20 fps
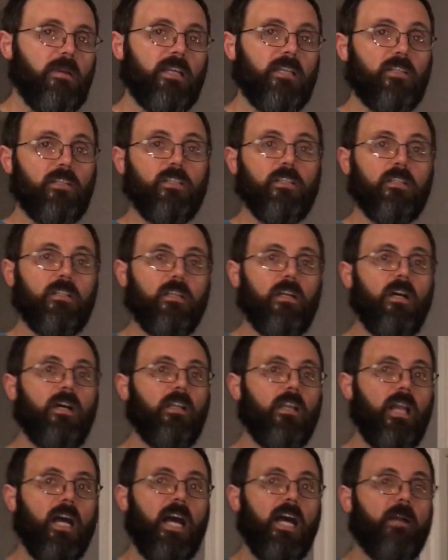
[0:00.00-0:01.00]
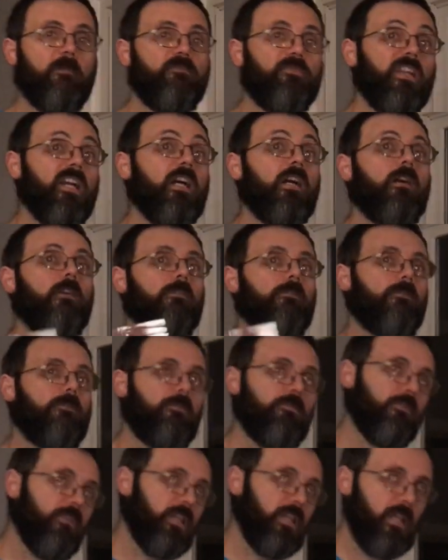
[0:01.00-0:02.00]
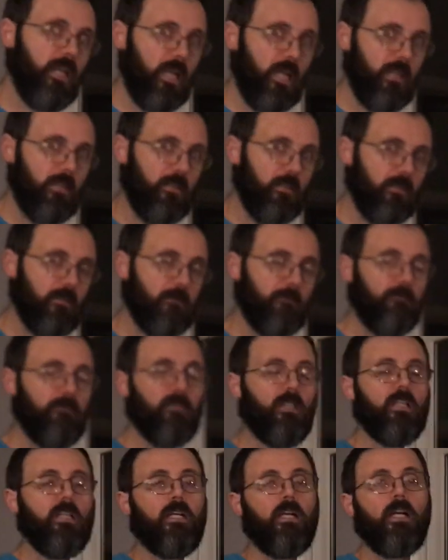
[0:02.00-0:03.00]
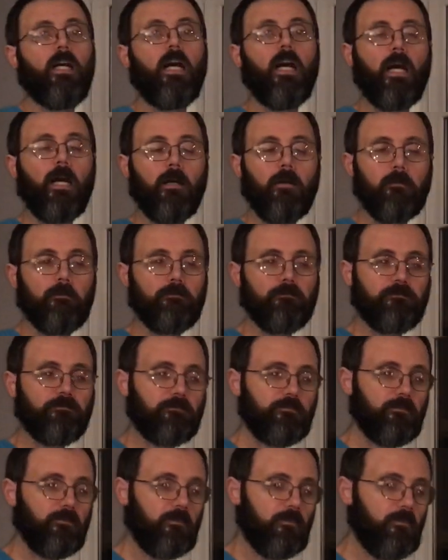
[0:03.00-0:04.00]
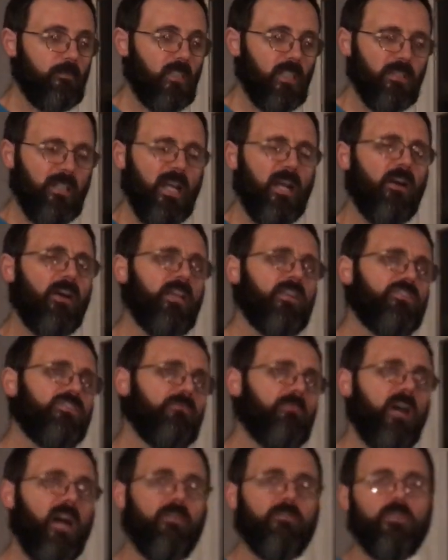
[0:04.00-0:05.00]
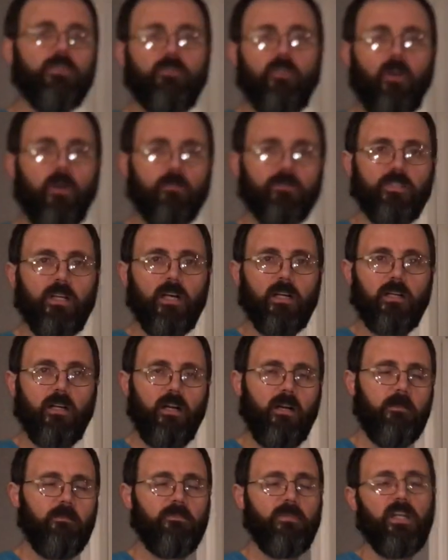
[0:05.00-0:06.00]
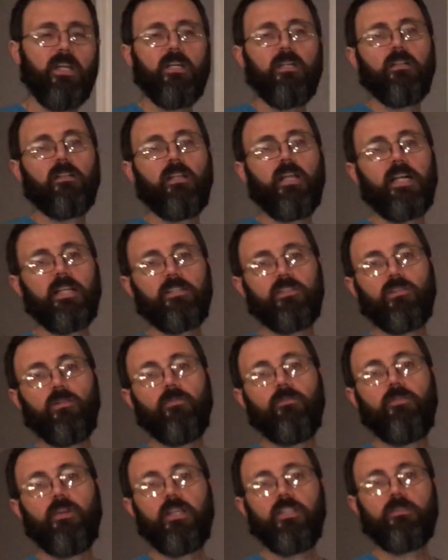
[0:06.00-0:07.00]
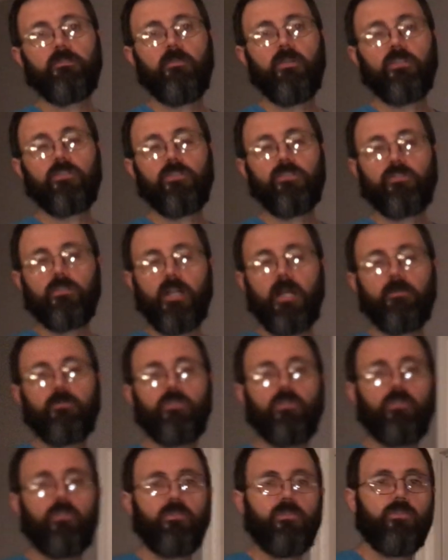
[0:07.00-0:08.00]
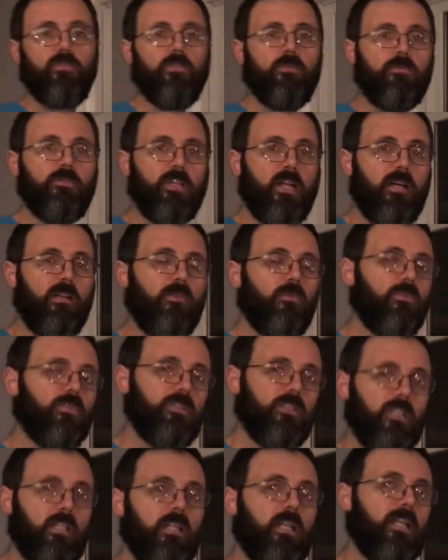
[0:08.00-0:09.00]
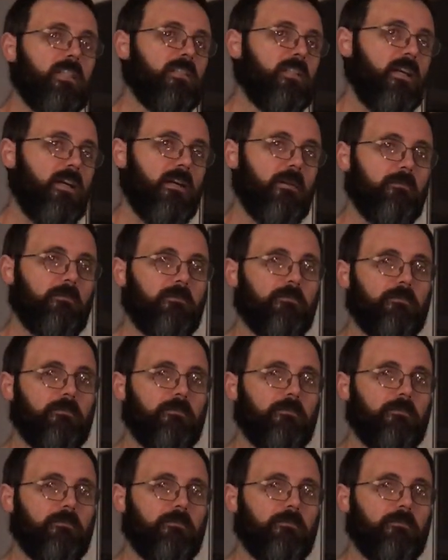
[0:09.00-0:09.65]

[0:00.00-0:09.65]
make a good cut line free-handed. Um, now, AndersonMountainViewFarms.com. Like us on Facebook, subscribe to our YouTube channel. We'll see you next time.